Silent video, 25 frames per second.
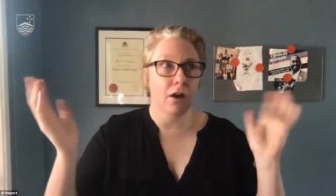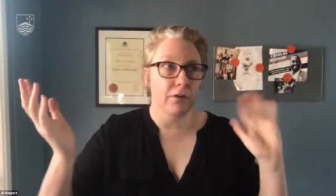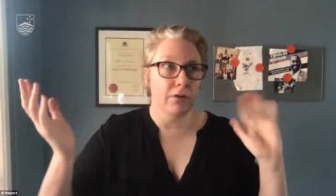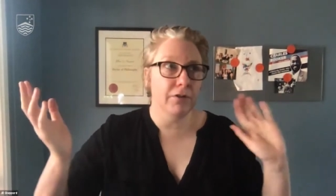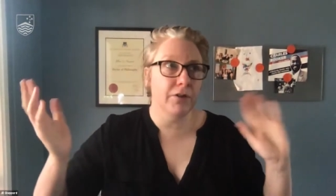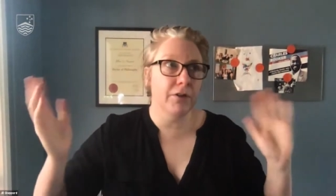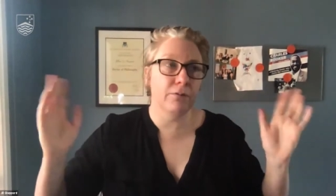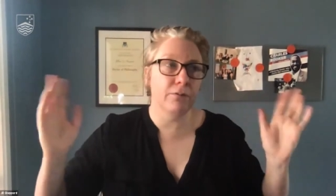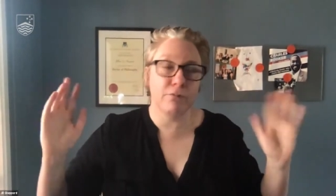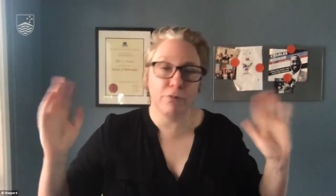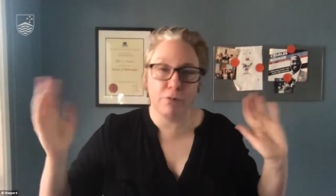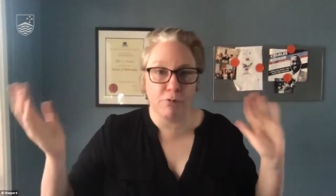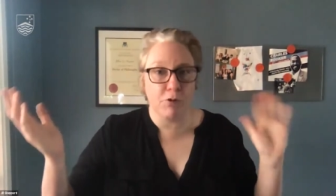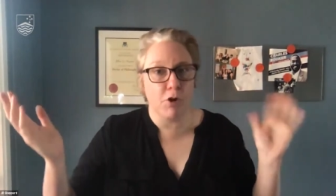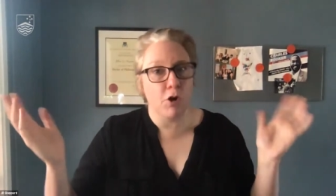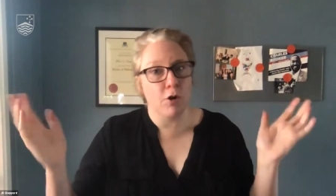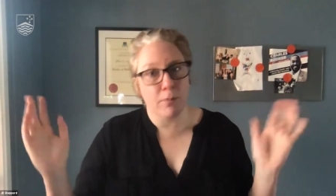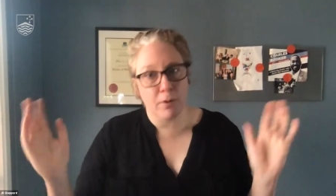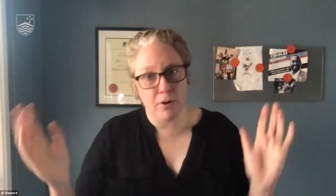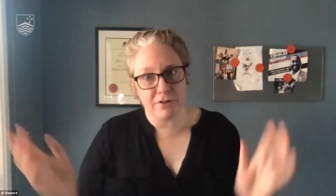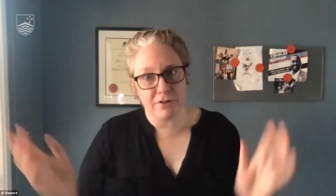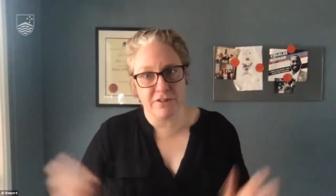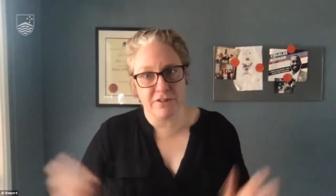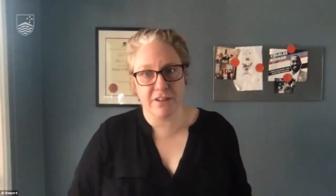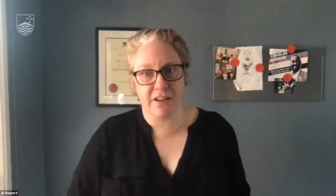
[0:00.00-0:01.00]
the, the
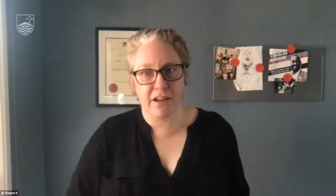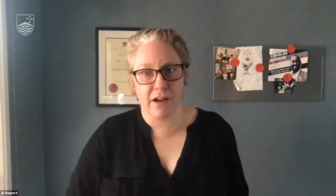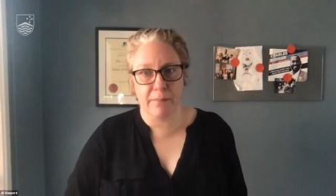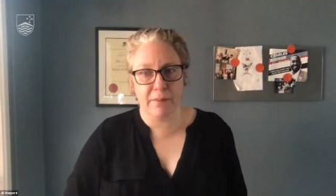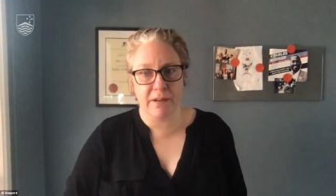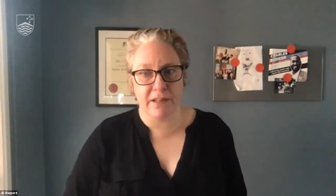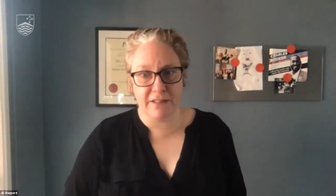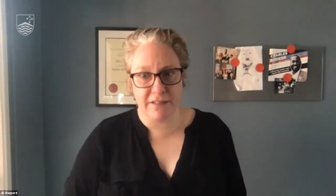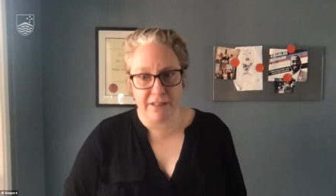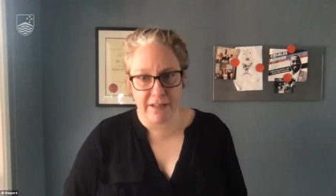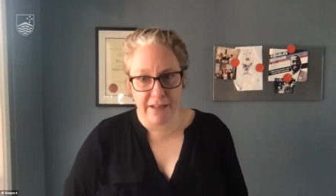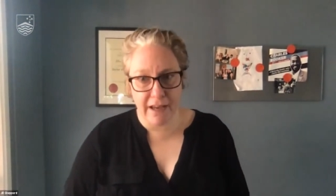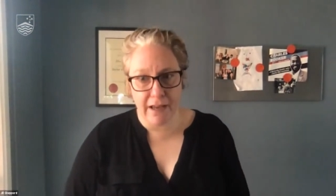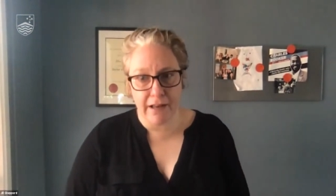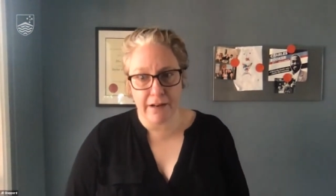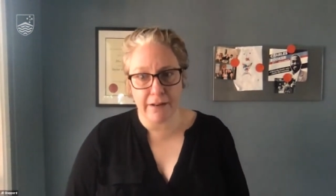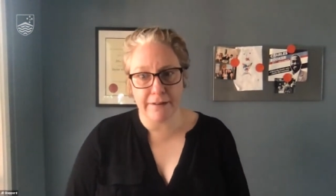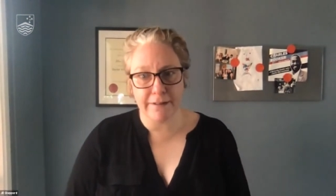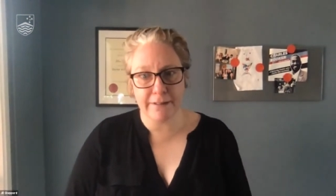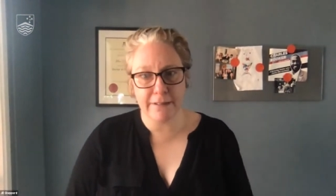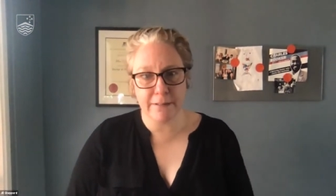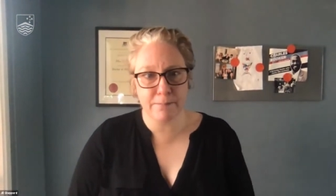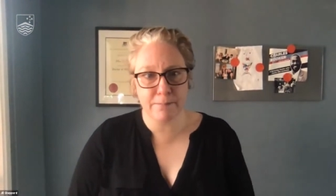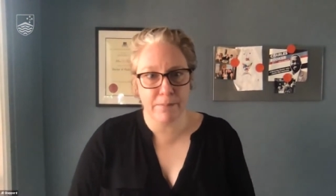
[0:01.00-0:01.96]
robots are coming to get us.